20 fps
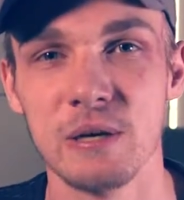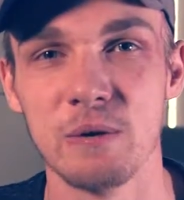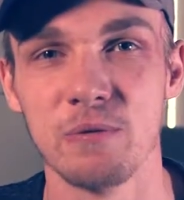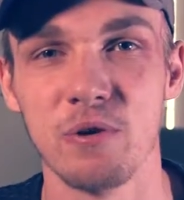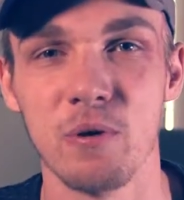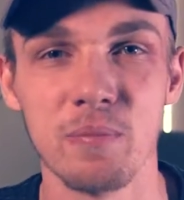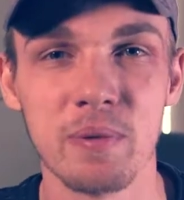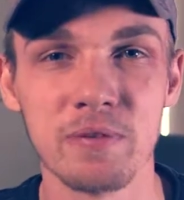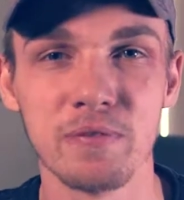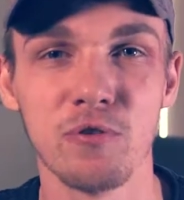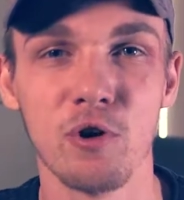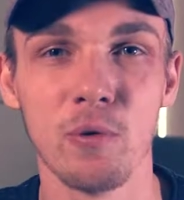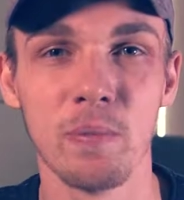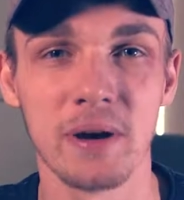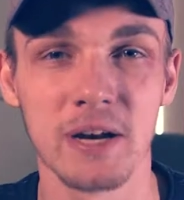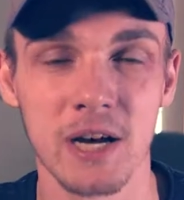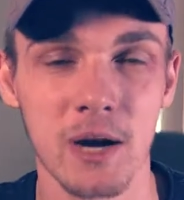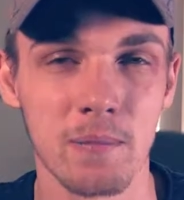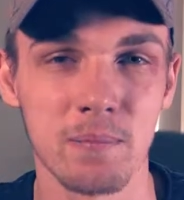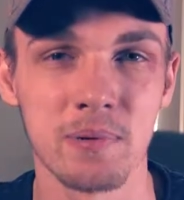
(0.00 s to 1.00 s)
From before my
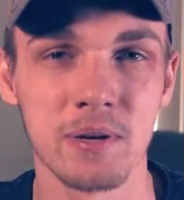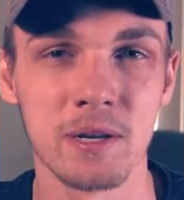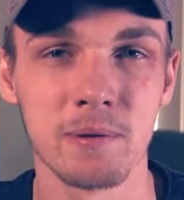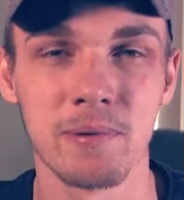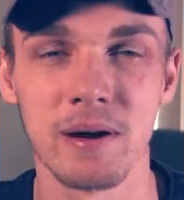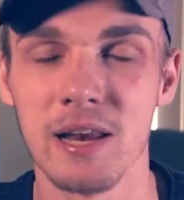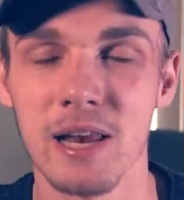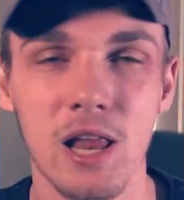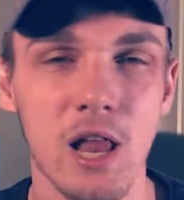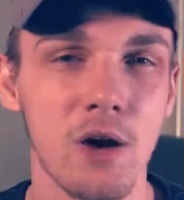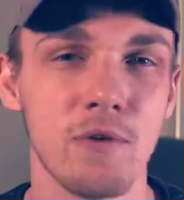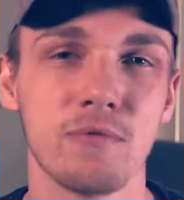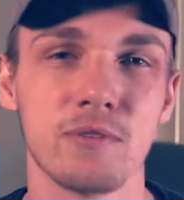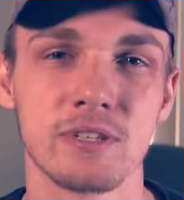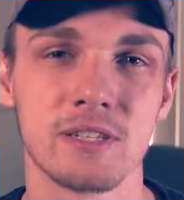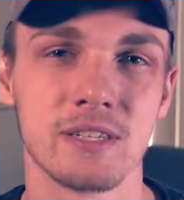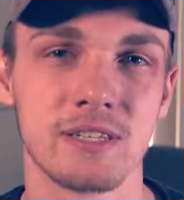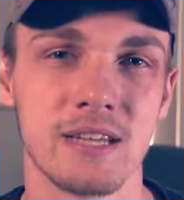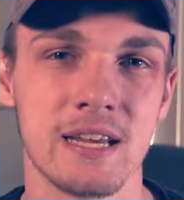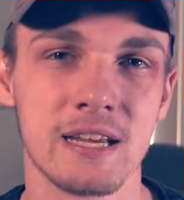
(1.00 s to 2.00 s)
company, my love
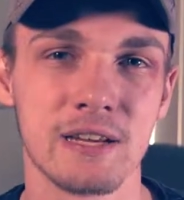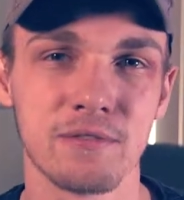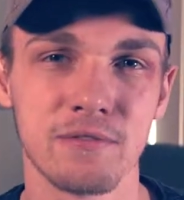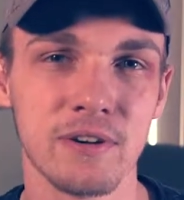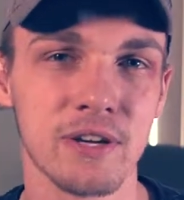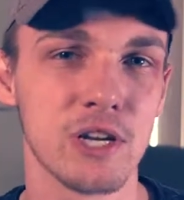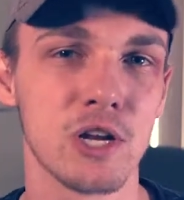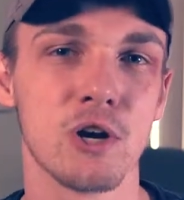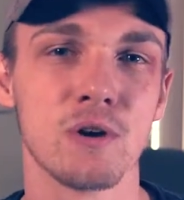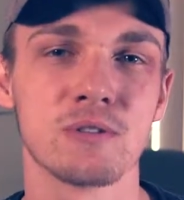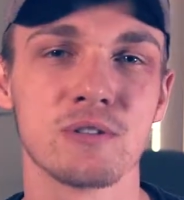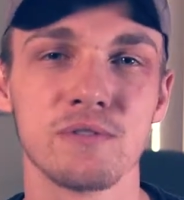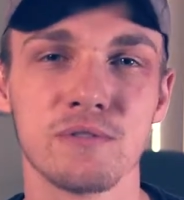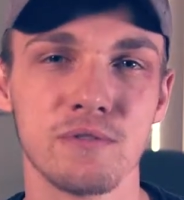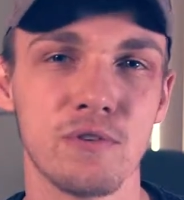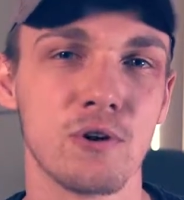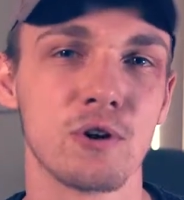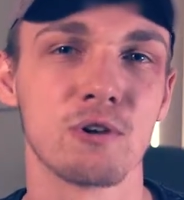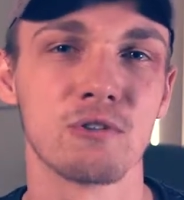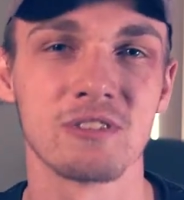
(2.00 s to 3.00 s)
was to take videos and
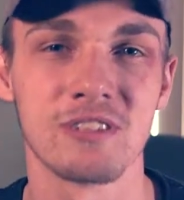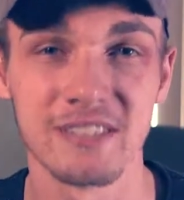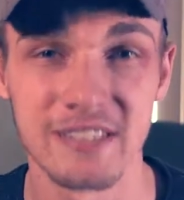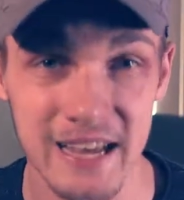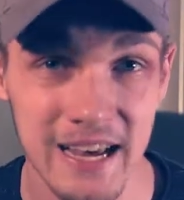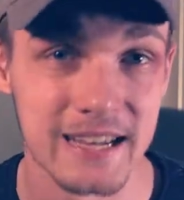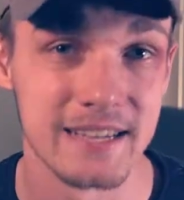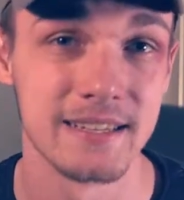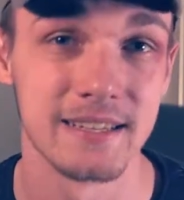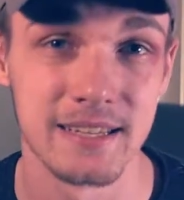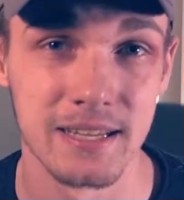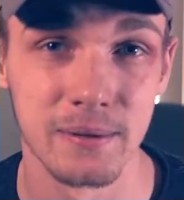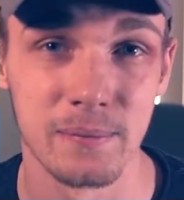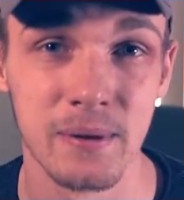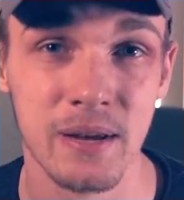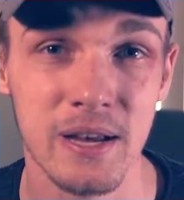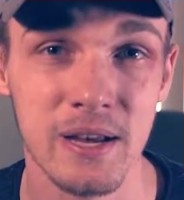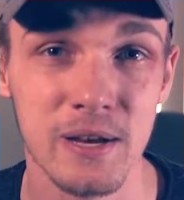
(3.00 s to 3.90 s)
photos and to edit them.